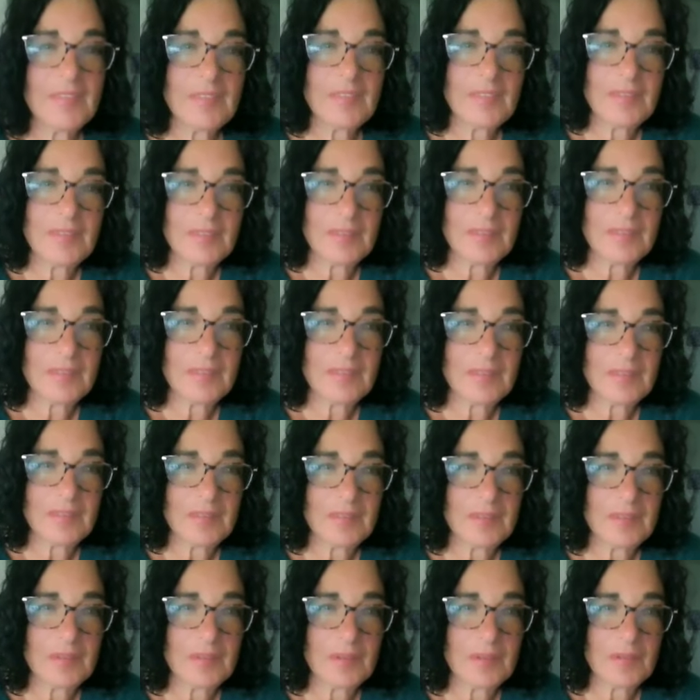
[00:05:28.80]

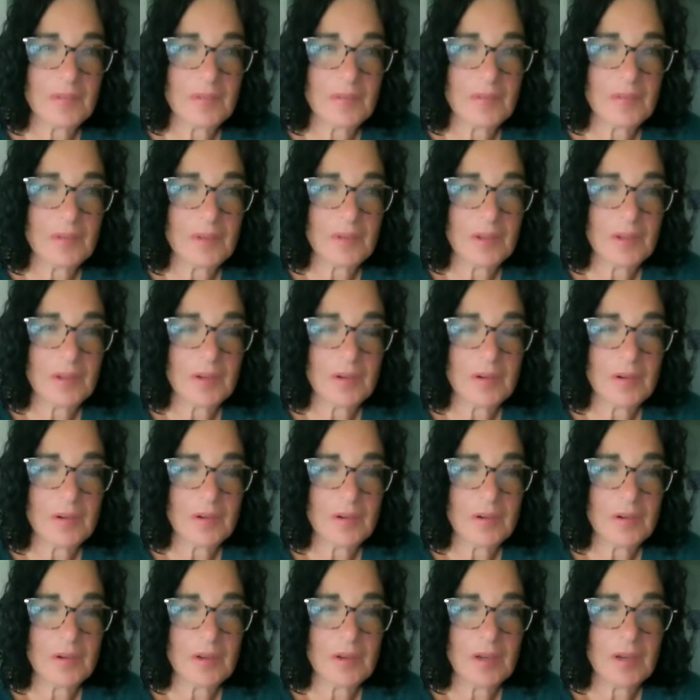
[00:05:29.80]

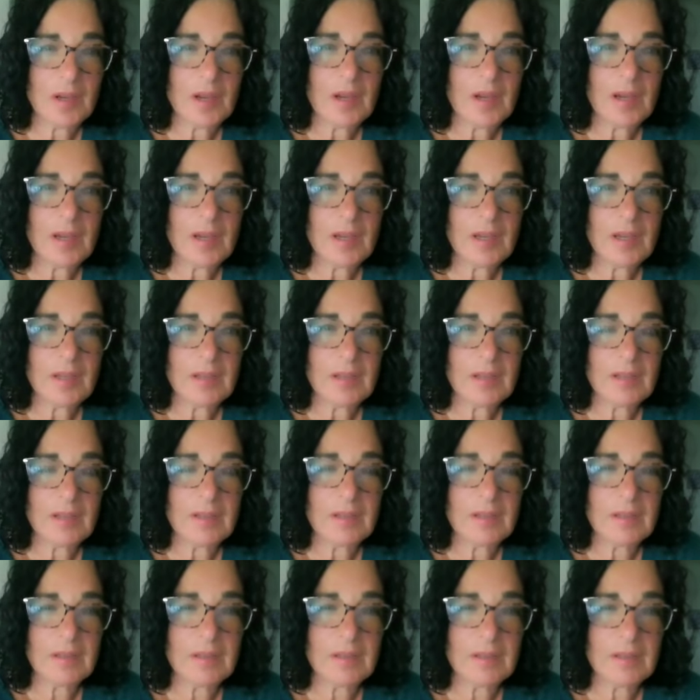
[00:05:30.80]

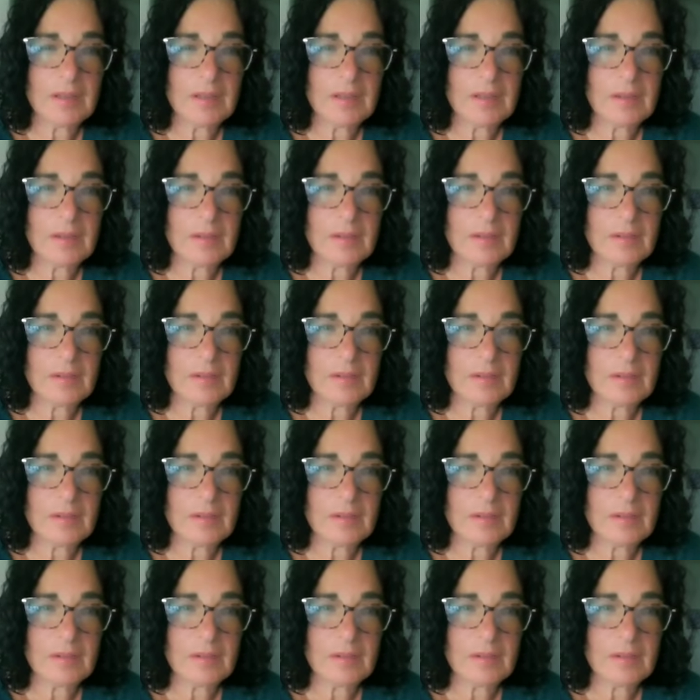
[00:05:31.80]
The person shown says nothing.